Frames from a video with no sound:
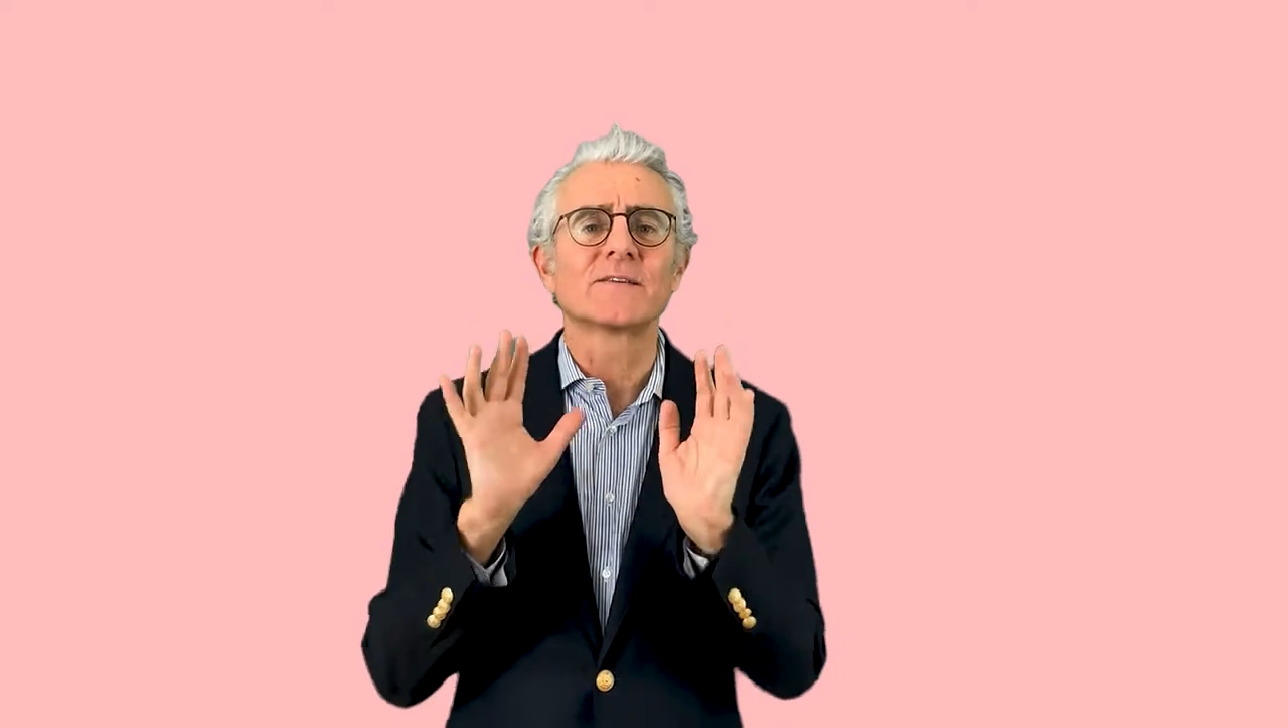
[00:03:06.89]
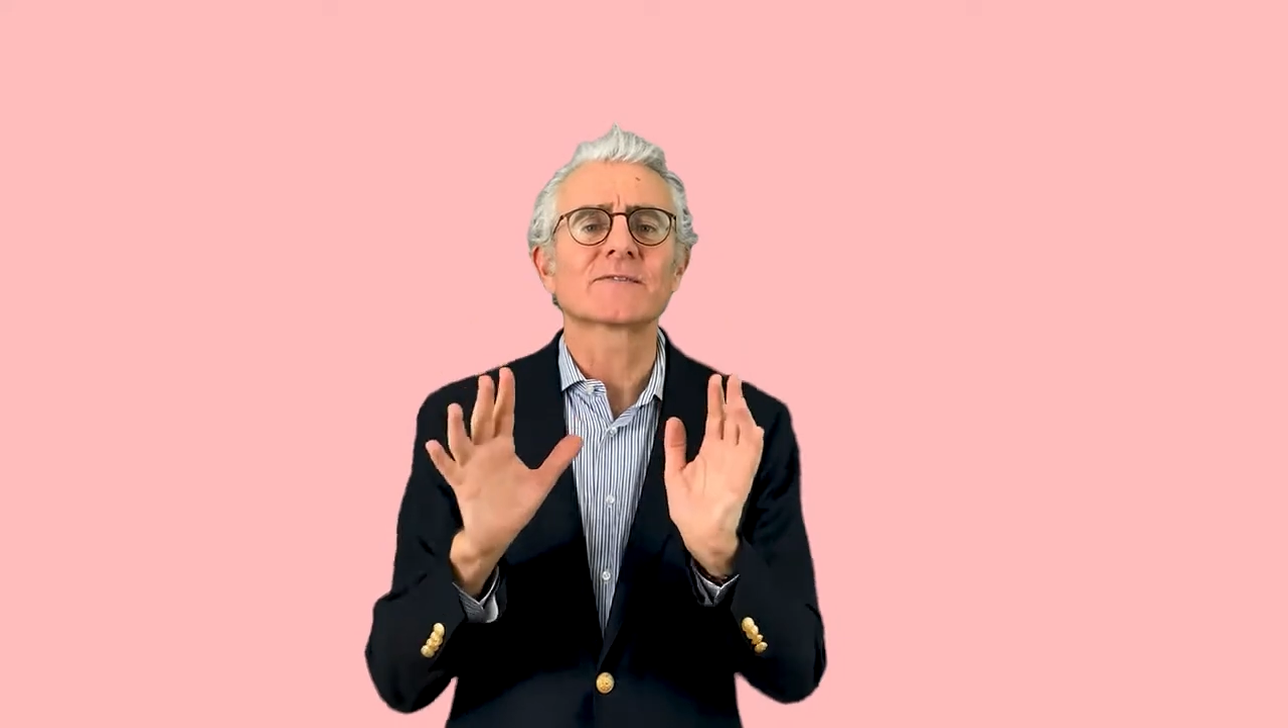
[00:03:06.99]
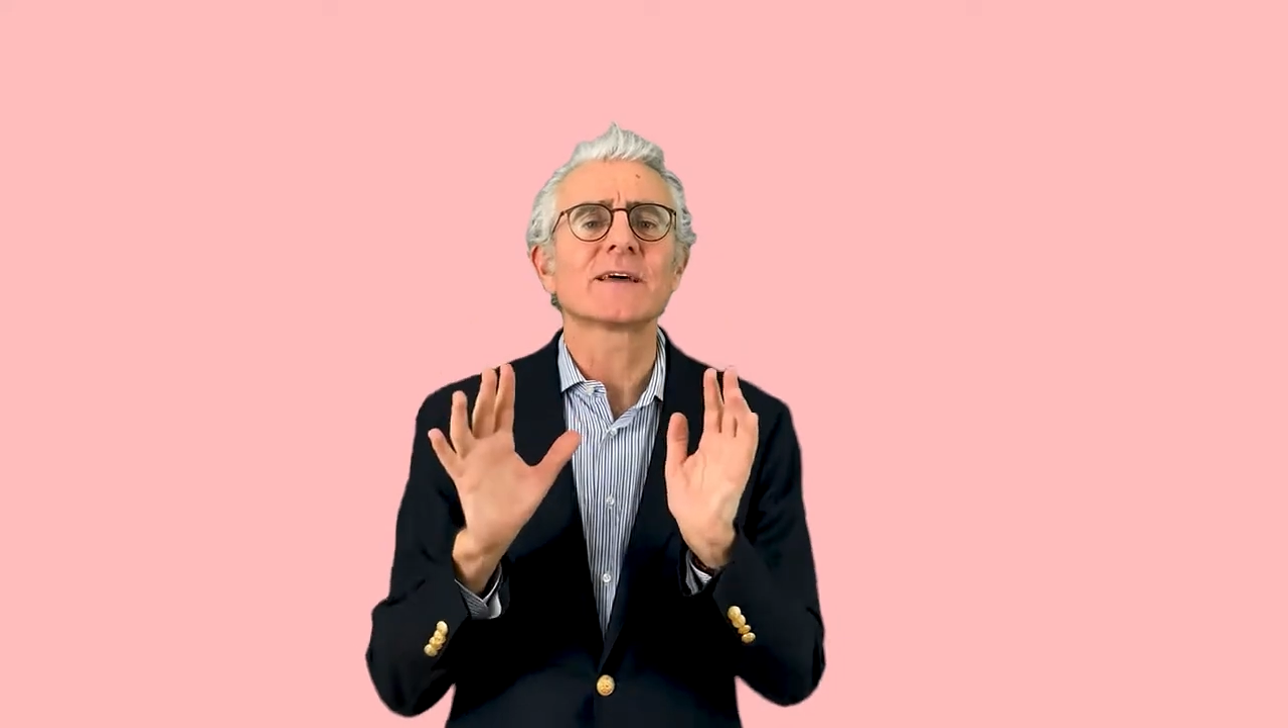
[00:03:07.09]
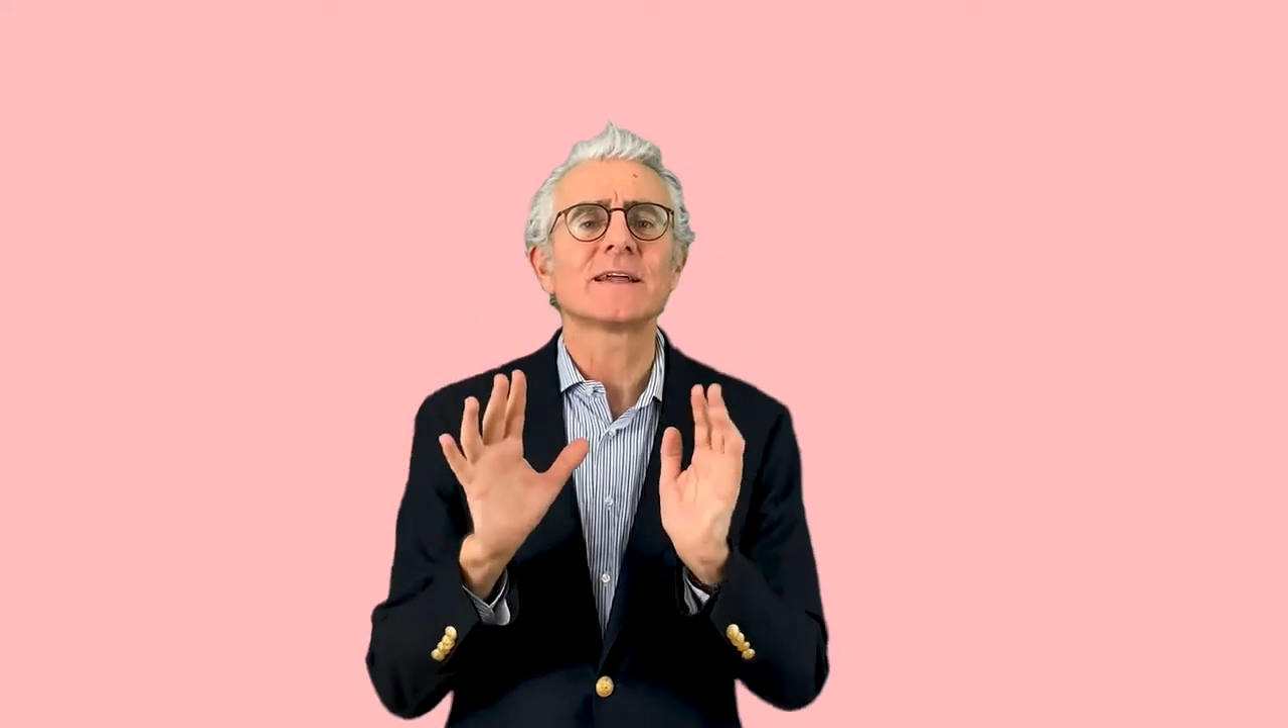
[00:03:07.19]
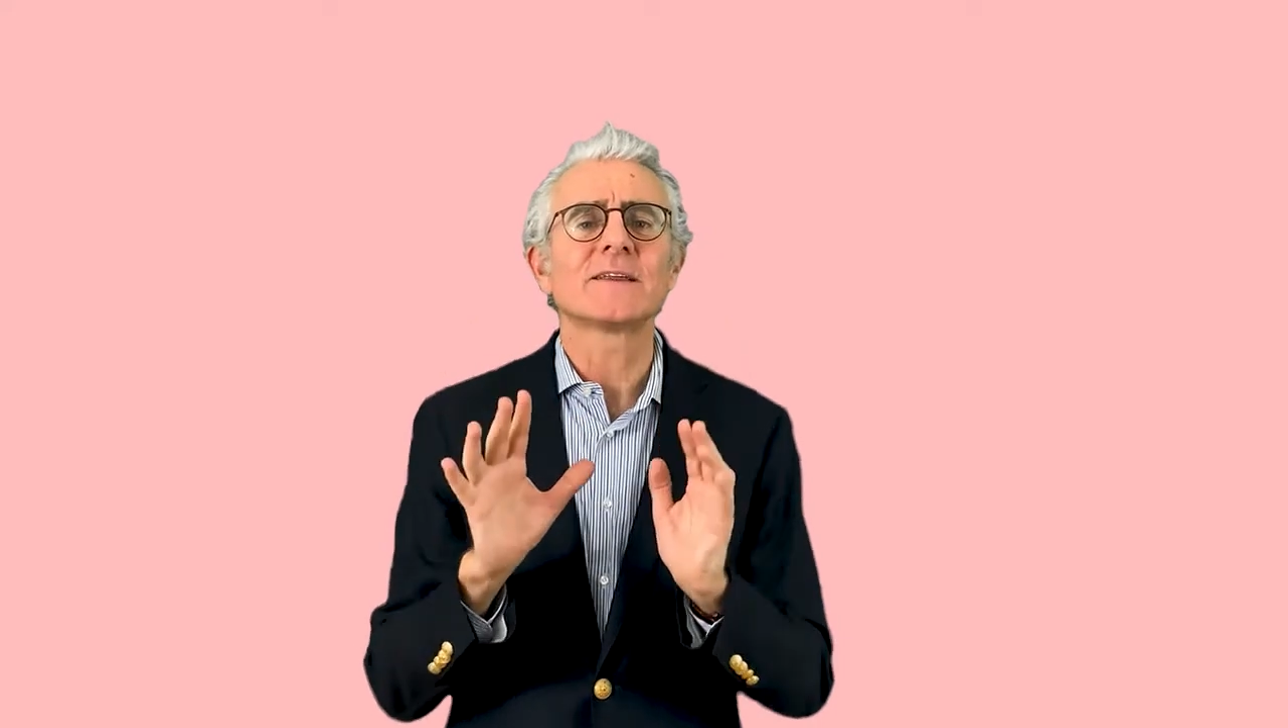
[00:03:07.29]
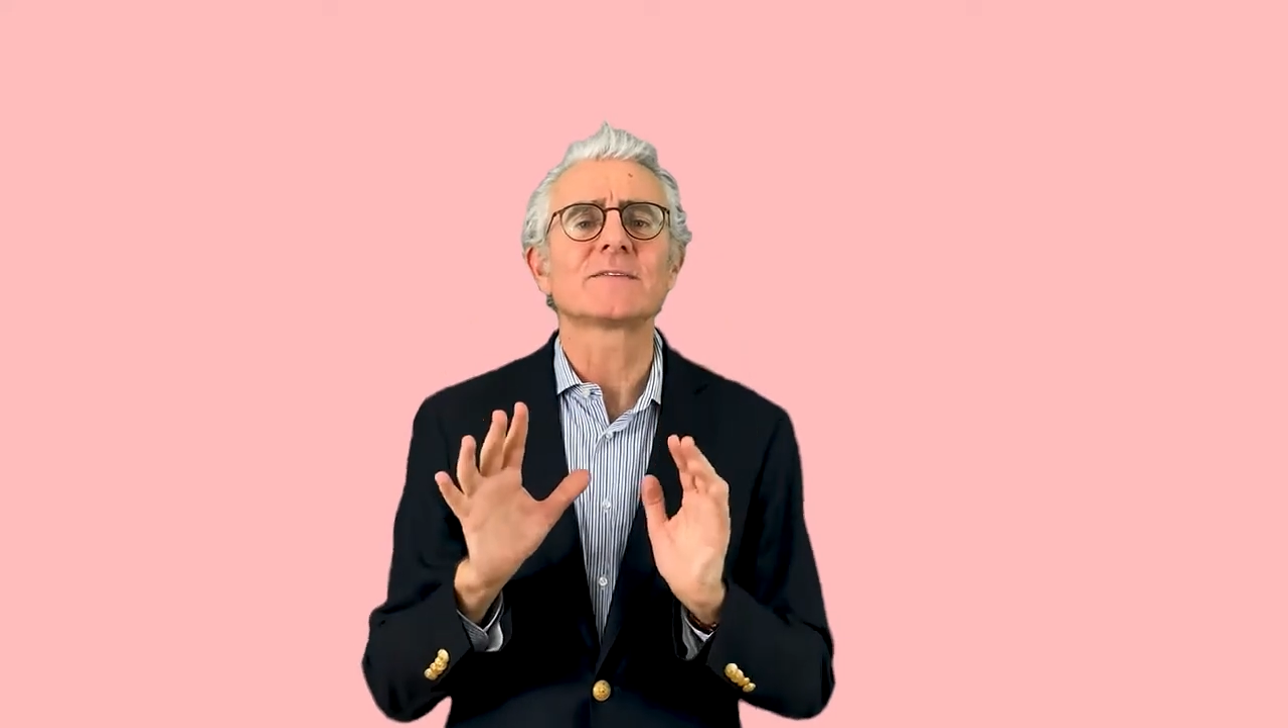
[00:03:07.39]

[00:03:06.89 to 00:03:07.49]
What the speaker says: the study